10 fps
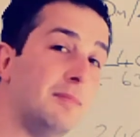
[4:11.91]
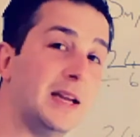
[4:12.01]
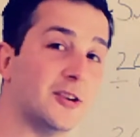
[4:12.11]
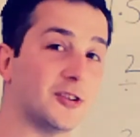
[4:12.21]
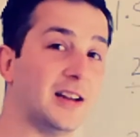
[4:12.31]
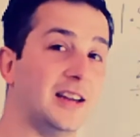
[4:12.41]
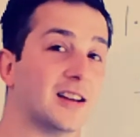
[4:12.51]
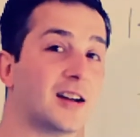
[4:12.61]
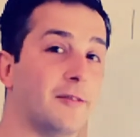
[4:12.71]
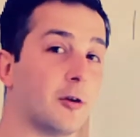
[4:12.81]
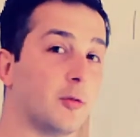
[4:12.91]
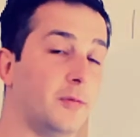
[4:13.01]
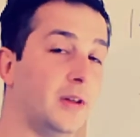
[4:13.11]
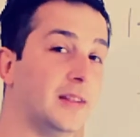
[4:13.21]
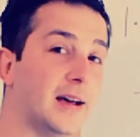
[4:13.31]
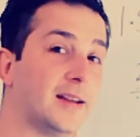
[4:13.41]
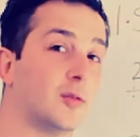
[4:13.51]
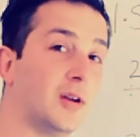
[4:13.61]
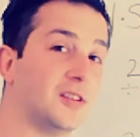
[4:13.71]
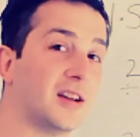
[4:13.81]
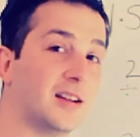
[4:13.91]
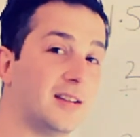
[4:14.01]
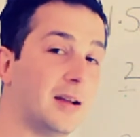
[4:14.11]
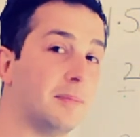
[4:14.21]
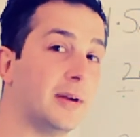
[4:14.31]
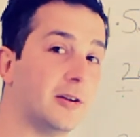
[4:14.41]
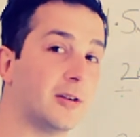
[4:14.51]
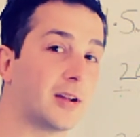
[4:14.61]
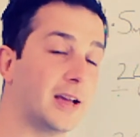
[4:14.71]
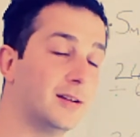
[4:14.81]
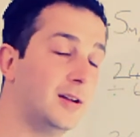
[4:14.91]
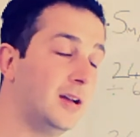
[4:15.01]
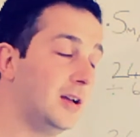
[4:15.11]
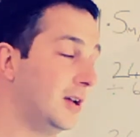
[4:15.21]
meters I need to cover within that 20-second time period, okay?